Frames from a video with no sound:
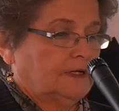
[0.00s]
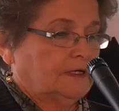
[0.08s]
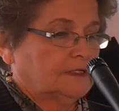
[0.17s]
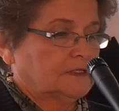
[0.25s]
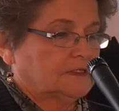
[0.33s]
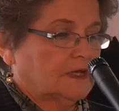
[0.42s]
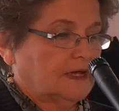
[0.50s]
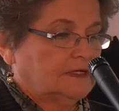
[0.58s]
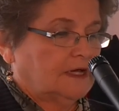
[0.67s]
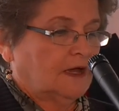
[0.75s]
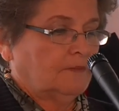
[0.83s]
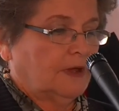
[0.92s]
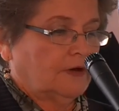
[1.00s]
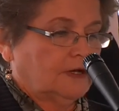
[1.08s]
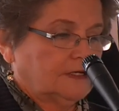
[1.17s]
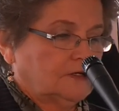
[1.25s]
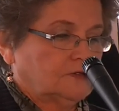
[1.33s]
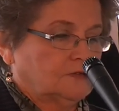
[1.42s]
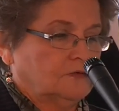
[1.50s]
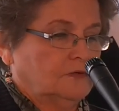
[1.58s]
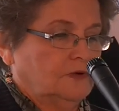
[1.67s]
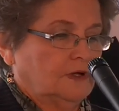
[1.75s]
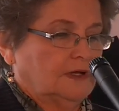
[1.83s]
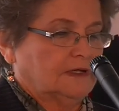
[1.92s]
But in a society I married
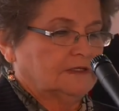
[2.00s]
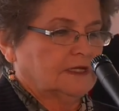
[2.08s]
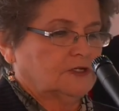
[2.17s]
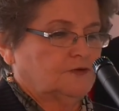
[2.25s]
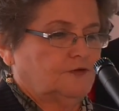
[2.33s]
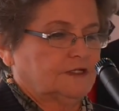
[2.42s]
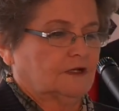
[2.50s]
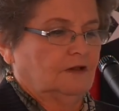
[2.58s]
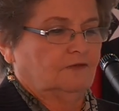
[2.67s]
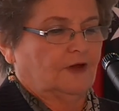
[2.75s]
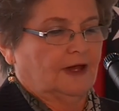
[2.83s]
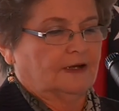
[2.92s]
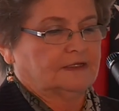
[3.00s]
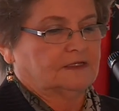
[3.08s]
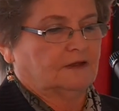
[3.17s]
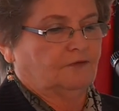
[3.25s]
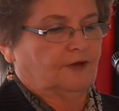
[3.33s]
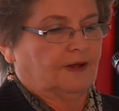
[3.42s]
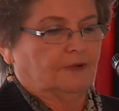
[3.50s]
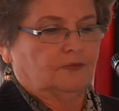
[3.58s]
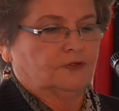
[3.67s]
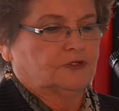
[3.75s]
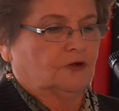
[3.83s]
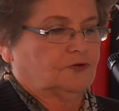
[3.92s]
into, such physical violence in the
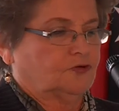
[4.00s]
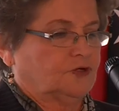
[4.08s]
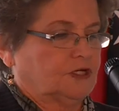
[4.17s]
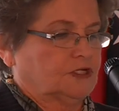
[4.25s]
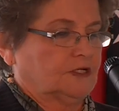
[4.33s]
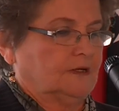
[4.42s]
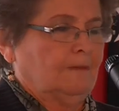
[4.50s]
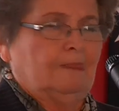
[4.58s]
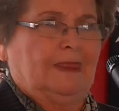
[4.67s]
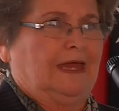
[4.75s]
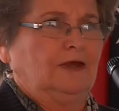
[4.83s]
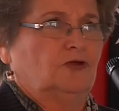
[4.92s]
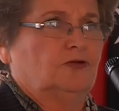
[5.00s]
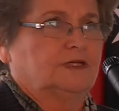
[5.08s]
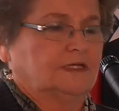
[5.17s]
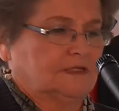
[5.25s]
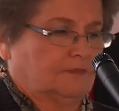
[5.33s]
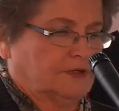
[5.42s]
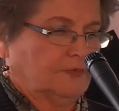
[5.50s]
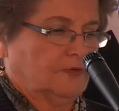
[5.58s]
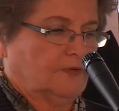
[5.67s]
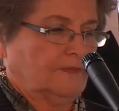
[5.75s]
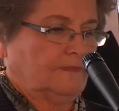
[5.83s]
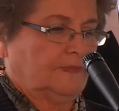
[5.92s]
family was not traditional and not
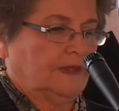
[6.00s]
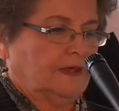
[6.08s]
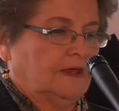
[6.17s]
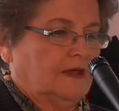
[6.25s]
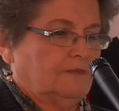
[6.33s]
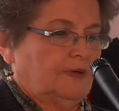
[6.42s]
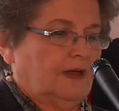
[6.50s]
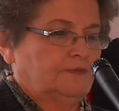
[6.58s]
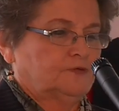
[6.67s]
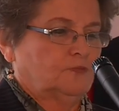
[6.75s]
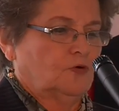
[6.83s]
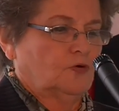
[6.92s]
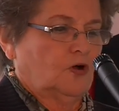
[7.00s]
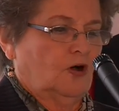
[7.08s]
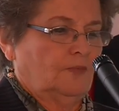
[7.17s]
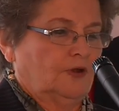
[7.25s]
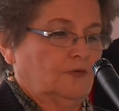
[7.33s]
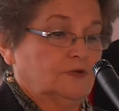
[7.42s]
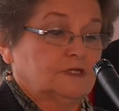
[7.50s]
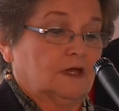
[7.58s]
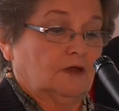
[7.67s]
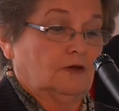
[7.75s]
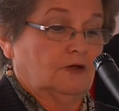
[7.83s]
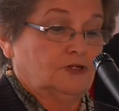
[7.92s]
acceptable. Perhaps more common was
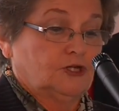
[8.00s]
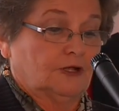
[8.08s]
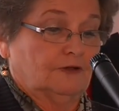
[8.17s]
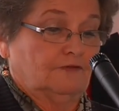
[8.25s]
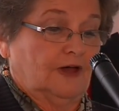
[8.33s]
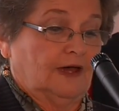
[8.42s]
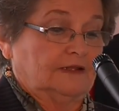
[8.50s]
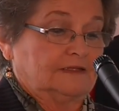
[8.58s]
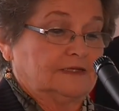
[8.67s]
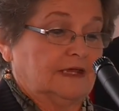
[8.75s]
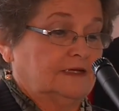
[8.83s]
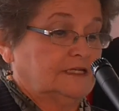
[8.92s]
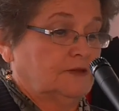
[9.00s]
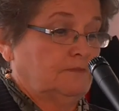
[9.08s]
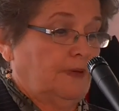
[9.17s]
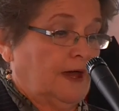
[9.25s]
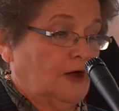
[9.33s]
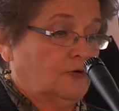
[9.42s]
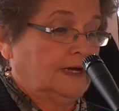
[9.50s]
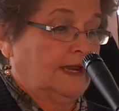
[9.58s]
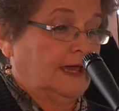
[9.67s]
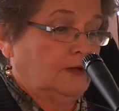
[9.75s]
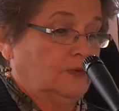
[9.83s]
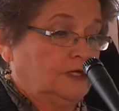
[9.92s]
psychological violence and
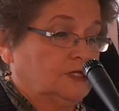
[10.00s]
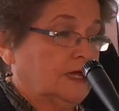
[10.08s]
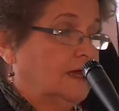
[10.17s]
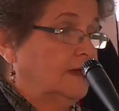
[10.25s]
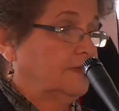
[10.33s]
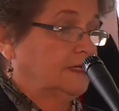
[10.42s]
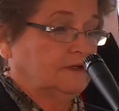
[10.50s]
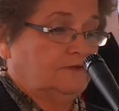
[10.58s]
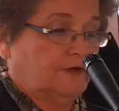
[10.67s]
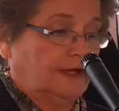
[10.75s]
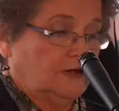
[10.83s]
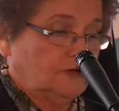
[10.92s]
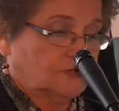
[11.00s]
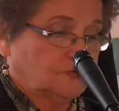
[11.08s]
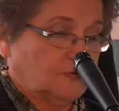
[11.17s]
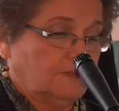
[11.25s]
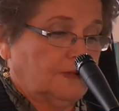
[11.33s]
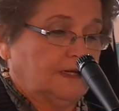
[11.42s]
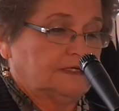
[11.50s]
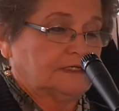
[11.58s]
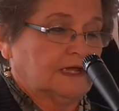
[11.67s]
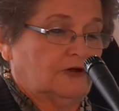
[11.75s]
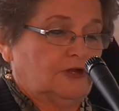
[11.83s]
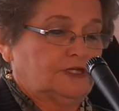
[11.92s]
disempowering language that devalues women and
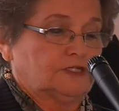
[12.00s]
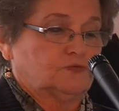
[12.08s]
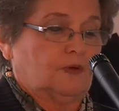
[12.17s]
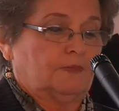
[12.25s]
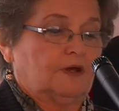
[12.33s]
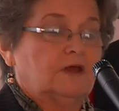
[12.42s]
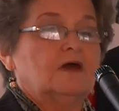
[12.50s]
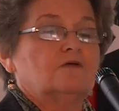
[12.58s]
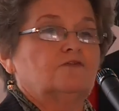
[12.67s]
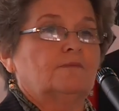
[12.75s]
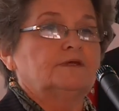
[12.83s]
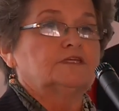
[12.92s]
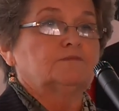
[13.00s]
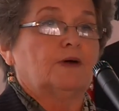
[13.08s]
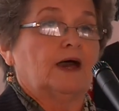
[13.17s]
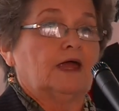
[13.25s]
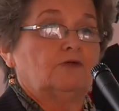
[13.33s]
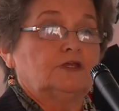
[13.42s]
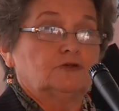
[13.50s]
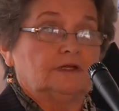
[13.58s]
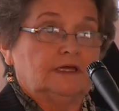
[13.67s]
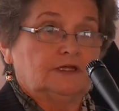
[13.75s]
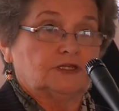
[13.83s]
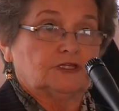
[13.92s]
discourages women from aspiring
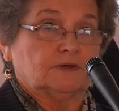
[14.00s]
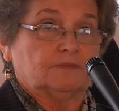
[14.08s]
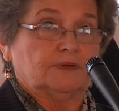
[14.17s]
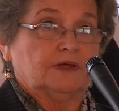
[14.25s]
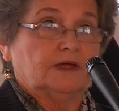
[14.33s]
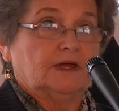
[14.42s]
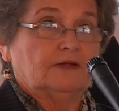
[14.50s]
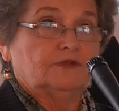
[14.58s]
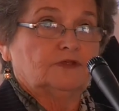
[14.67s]
to leadership.